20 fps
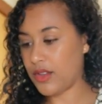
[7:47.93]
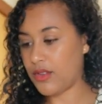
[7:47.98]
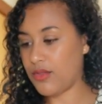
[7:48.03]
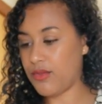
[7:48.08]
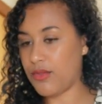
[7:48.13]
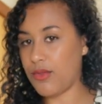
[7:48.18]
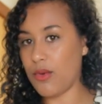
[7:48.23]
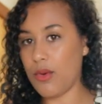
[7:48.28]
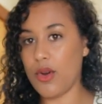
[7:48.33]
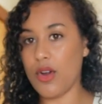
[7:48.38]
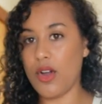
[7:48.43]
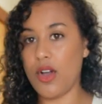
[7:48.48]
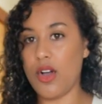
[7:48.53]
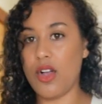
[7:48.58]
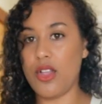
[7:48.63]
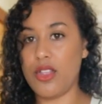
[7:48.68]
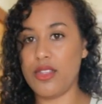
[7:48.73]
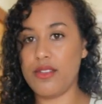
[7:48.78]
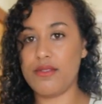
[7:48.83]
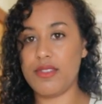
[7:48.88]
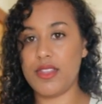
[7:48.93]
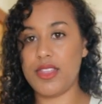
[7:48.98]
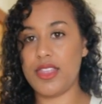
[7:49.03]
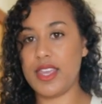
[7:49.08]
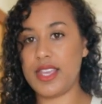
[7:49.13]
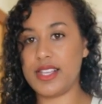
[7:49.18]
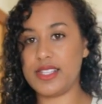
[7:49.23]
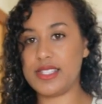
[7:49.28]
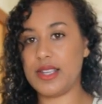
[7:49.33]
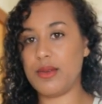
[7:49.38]
for all of the
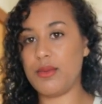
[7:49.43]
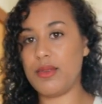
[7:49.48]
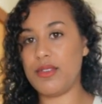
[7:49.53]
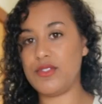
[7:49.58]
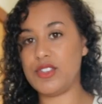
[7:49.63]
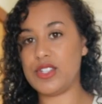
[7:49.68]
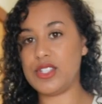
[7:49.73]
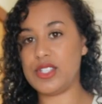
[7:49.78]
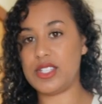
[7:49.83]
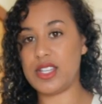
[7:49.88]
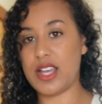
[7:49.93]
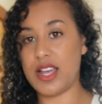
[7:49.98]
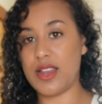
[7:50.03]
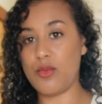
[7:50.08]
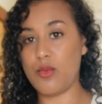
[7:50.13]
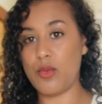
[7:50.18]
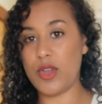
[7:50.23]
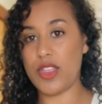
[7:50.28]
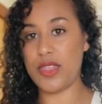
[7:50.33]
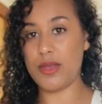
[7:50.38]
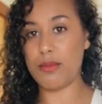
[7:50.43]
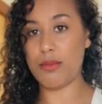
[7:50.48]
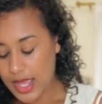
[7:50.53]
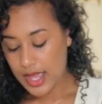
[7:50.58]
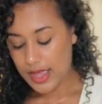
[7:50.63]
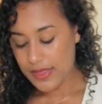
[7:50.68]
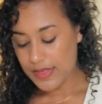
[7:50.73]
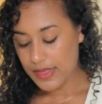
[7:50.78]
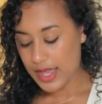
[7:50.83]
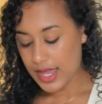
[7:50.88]
things that we've just done with the,
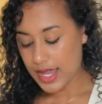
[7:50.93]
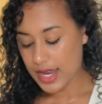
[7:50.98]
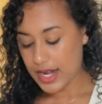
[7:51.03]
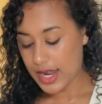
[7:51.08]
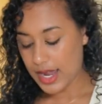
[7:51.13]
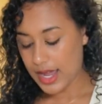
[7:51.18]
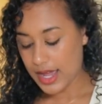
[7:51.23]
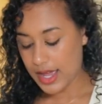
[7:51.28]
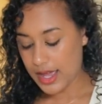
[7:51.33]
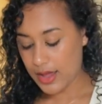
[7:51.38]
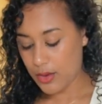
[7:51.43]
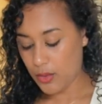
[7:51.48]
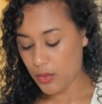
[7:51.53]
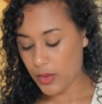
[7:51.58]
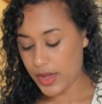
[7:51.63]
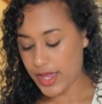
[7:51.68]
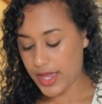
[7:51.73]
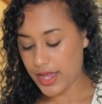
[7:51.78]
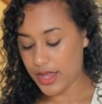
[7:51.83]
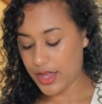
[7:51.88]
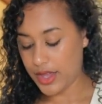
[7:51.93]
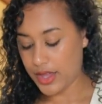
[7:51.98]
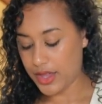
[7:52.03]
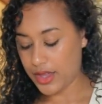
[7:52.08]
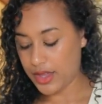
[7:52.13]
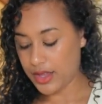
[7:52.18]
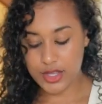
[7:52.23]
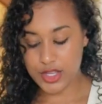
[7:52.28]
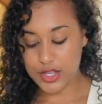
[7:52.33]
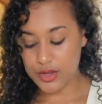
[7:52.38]
and then I
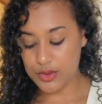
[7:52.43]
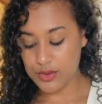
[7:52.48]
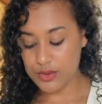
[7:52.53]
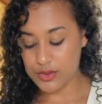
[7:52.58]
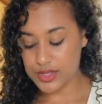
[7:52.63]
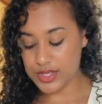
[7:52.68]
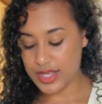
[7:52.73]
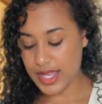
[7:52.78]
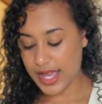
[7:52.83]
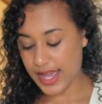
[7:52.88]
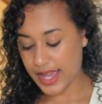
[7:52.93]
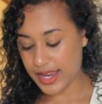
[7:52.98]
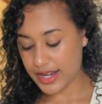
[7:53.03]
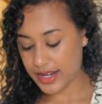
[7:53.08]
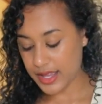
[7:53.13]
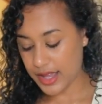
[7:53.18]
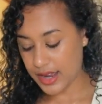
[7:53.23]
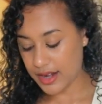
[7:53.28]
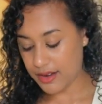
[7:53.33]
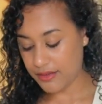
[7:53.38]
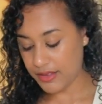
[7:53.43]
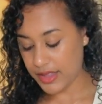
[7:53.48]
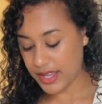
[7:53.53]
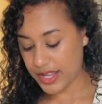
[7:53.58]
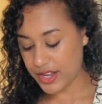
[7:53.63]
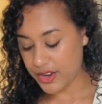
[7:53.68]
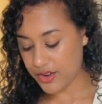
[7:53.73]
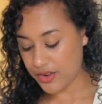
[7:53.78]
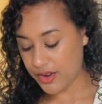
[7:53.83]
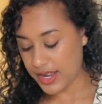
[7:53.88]
will use that kind of
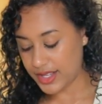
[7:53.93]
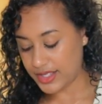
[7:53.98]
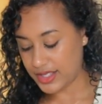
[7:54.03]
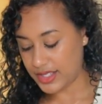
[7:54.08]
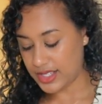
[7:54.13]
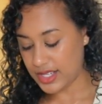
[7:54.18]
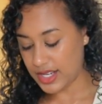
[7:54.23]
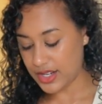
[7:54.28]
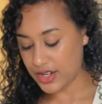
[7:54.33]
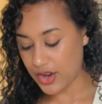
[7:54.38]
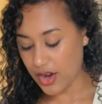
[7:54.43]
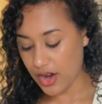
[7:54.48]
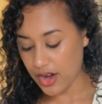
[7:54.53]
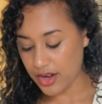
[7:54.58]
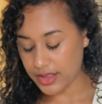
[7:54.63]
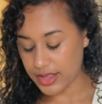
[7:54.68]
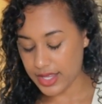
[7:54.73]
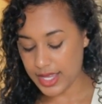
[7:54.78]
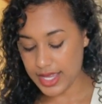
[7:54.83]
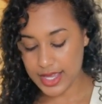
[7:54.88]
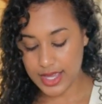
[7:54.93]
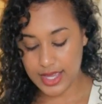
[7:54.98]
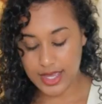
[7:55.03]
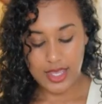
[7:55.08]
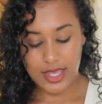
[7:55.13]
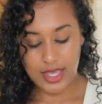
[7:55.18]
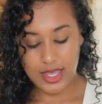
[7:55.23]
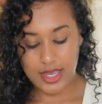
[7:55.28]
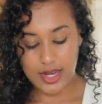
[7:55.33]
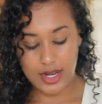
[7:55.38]
like crusted garlic
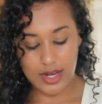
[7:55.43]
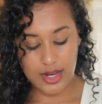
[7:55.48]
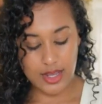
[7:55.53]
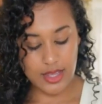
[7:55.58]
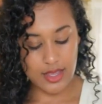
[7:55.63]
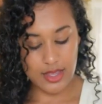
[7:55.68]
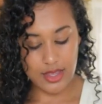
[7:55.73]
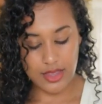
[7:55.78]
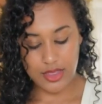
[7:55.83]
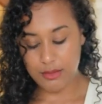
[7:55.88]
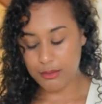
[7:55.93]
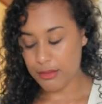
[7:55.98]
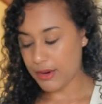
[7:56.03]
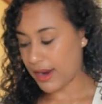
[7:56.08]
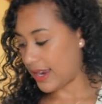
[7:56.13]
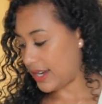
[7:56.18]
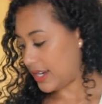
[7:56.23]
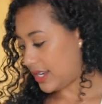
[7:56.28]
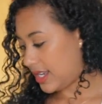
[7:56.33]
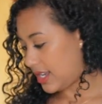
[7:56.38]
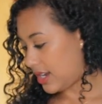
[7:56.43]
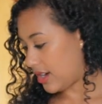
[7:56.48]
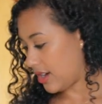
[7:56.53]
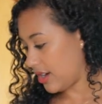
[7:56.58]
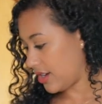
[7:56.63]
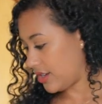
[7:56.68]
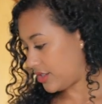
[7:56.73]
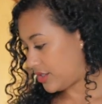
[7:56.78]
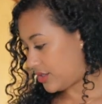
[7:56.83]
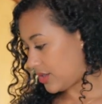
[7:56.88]
in the bread
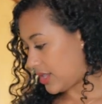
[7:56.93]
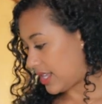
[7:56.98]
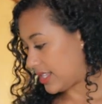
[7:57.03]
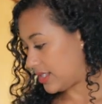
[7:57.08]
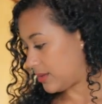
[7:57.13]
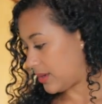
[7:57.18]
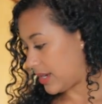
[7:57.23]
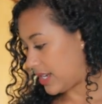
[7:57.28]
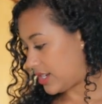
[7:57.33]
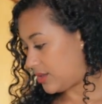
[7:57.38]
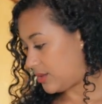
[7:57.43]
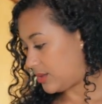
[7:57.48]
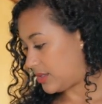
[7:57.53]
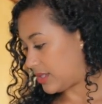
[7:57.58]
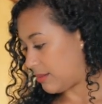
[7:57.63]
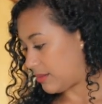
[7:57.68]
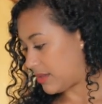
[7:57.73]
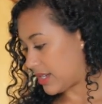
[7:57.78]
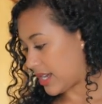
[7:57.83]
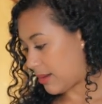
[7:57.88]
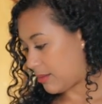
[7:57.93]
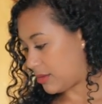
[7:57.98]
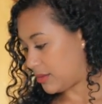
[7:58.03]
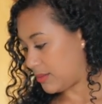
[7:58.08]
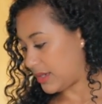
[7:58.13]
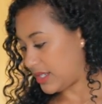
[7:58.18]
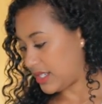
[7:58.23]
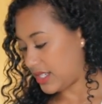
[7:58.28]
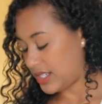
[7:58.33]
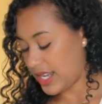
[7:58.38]
here. So that's what I do sometimes,
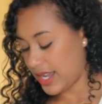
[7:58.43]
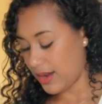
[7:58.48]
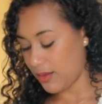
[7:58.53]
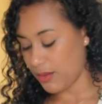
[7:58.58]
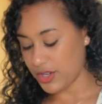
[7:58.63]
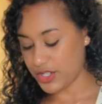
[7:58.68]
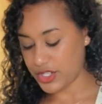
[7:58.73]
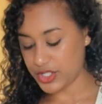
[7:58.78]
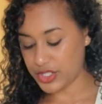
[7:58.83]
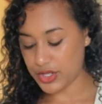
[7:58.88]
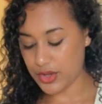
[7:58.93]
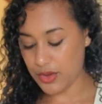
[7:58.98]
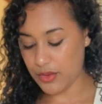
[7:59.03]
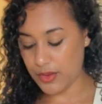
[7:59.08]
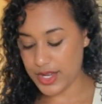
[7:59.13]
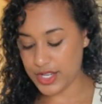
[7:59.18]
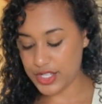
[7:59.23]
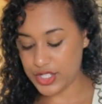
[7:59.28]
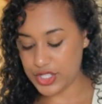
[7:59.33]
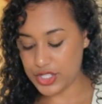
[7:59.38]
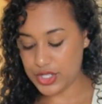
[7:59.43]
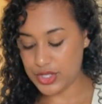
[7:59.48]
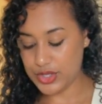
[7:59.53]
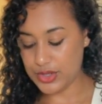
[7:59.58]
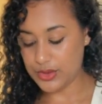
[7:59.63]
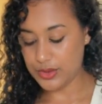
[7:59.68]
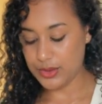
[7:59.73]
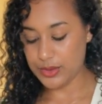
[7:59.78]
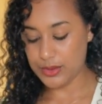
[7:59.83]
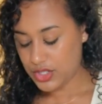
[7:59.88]
but today we're just going
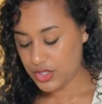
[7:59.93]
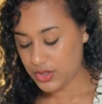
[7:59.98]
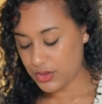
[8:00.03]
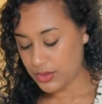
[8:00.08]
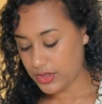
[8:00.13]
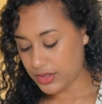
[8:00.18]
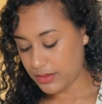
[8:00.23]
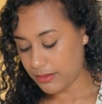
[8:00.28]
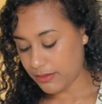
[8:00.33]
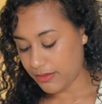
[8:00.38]
to do some